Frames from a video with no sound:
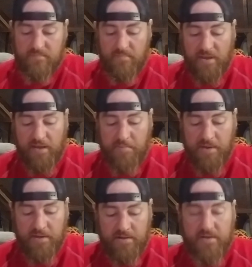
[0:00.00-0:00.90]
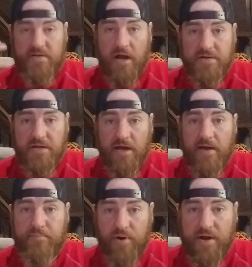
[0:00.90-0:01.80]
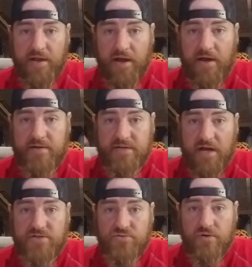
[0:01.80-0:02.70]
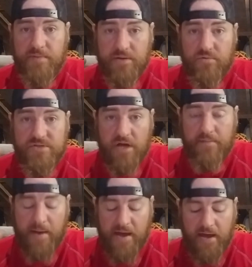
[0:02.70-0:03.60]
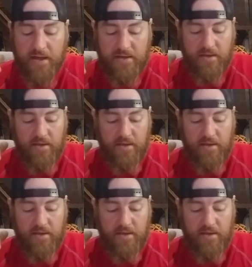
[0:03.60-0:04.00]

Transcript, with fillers: Amen. Talk to God. Pray to God. Talk to Him. He will talk back.